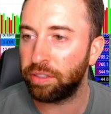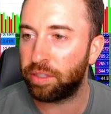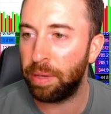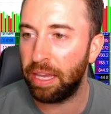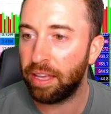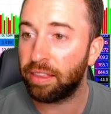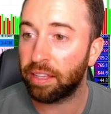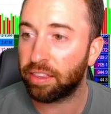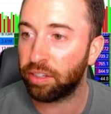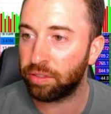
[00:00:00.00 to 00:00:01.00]
to be the
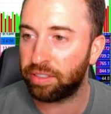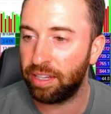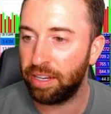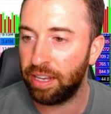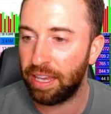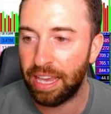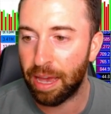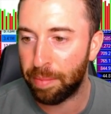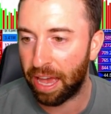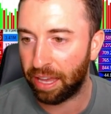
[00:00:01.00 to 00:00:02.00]
13
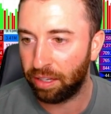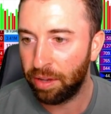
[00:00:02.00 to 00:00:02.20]
EMA.